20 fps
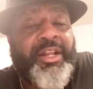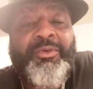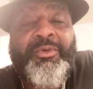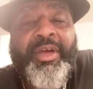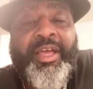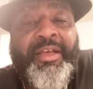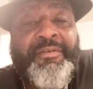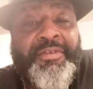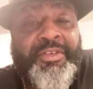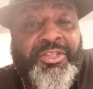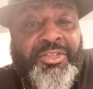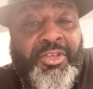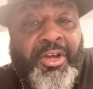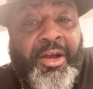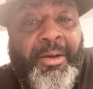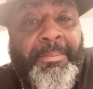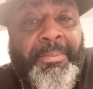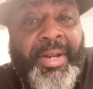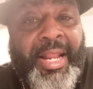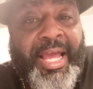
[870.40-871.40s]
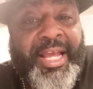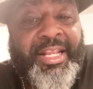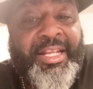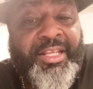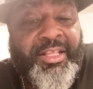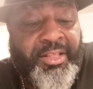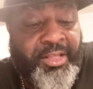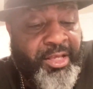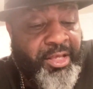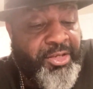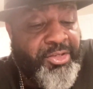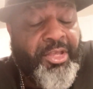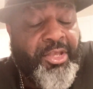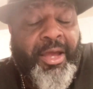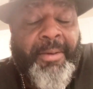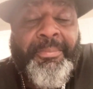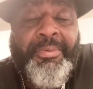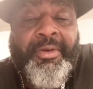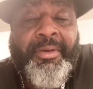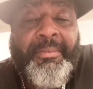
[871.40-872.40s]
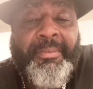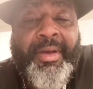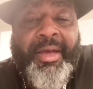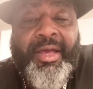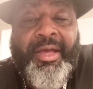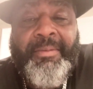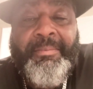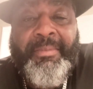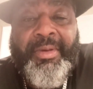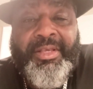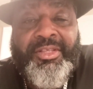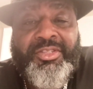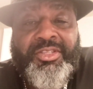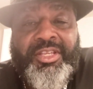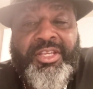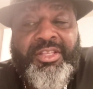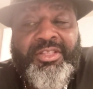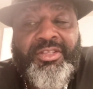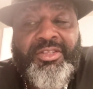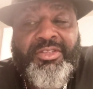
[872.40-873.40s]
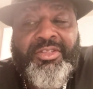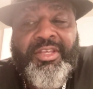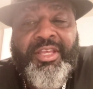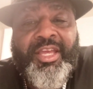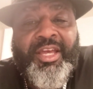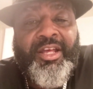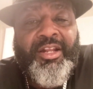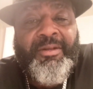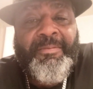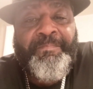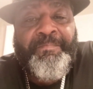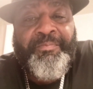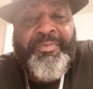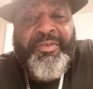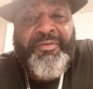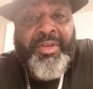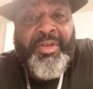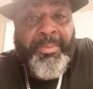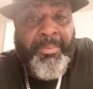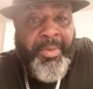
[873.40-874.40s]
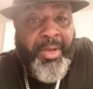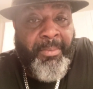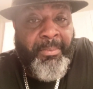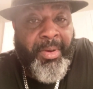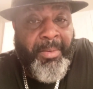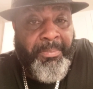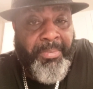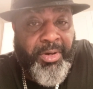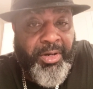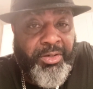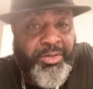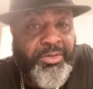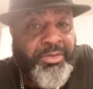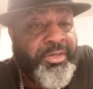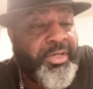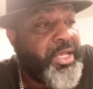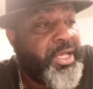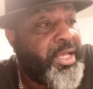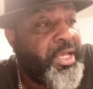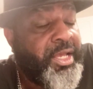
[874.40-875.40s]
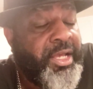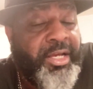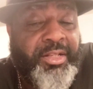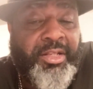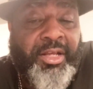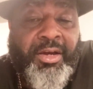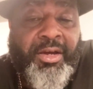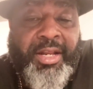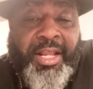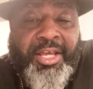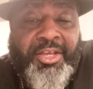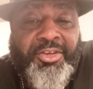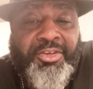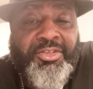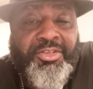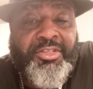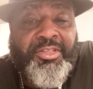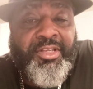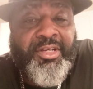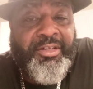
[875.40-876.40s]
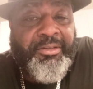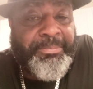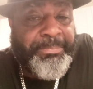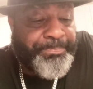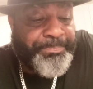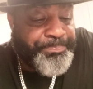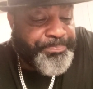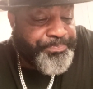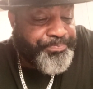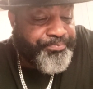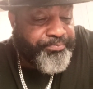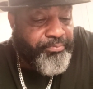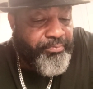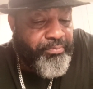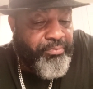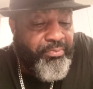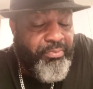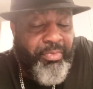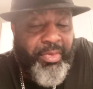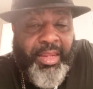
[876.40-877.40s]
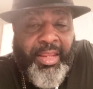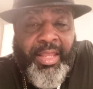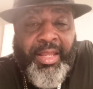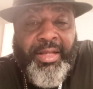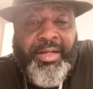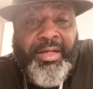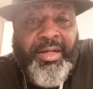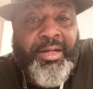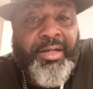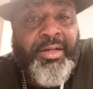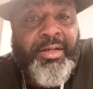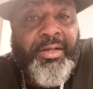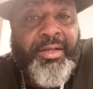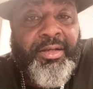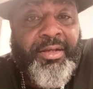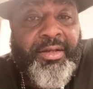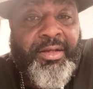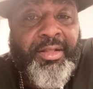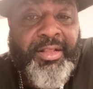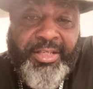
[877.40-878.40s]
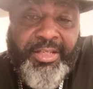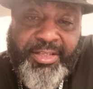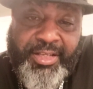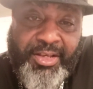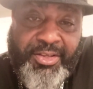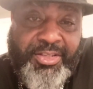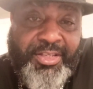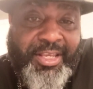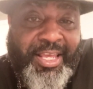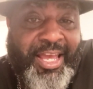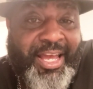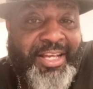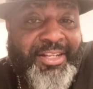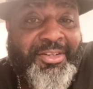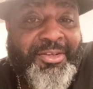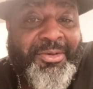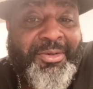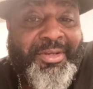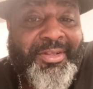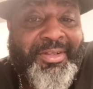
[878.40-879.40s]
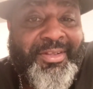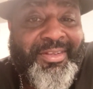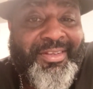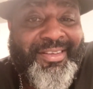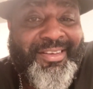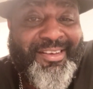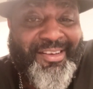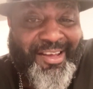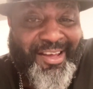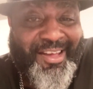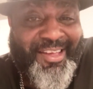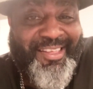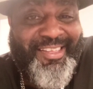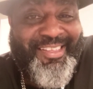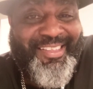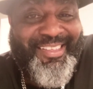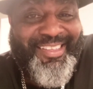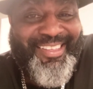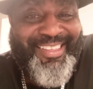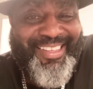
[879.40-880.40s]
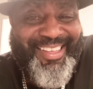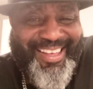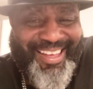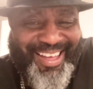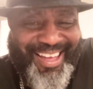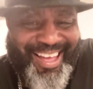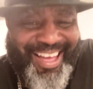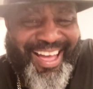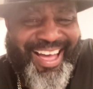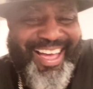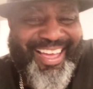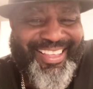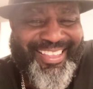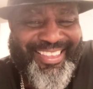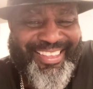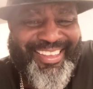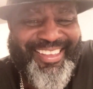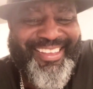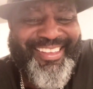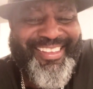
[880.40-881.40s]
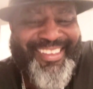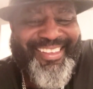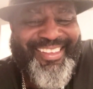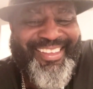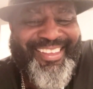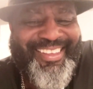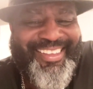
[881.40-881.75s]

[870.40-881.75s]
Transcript: So anyway, I'm finna start blackening, start putting my seasonings together, finna melt my butter and all that good stuff. And I'll let y'all see how I do it. All right? All right then.